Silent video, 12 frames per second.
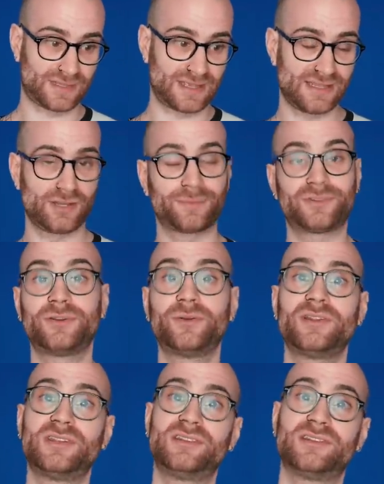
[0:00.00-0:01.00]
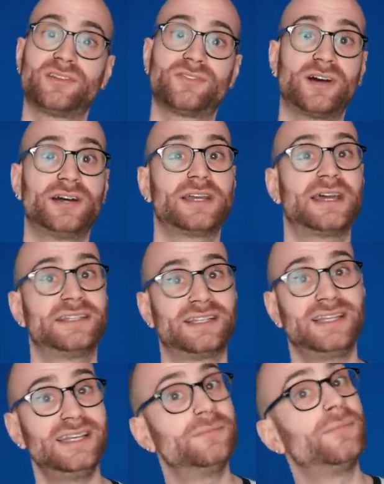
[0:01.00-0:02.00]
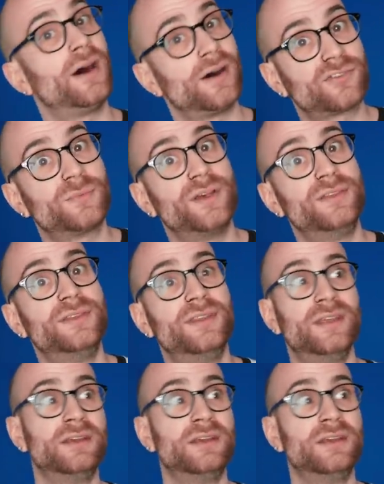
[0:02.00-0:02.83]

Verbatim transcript: get the opportunity to sign an elite marksman,